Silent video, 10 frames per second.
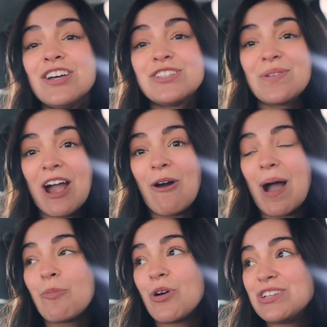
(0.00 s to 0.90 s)
So now
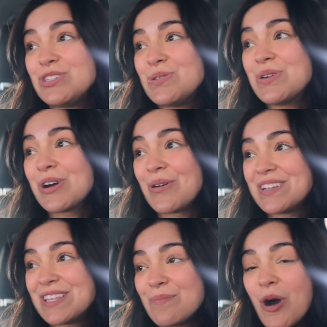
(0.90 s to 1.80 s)
I'm going to go
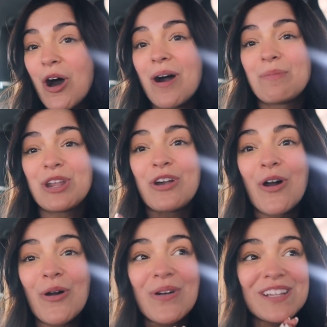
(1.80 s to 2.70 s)
into the mall. I'm going to
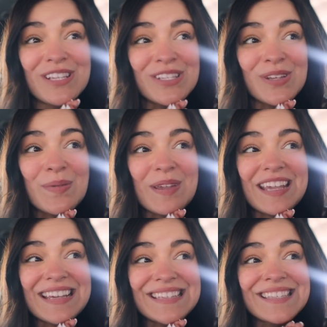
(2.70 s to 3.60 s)
go into
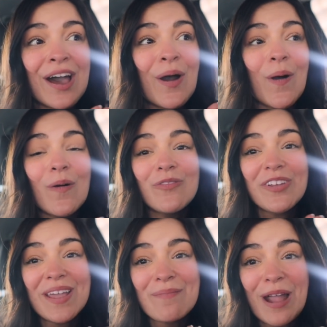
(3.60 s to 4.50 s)
Zumiez
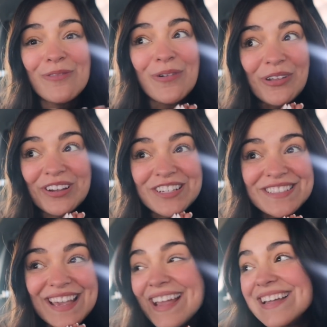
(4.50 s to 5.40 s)
hopefully get my roller
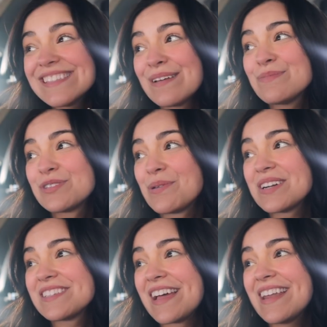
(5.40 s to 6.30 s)
skates. I'm so
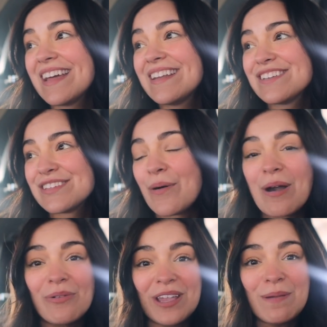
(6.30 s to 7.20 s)
excited. So
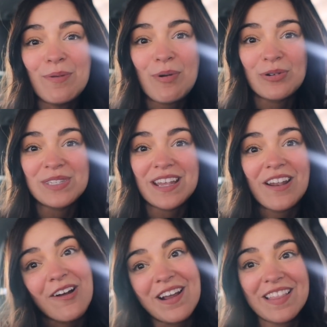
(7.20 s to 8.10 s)
I will keep you
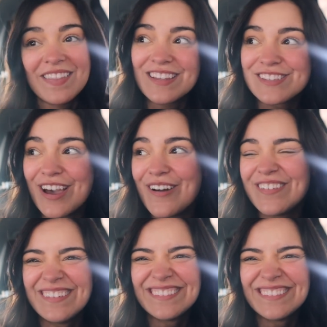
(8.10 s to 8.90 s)
posted. All right, let's go.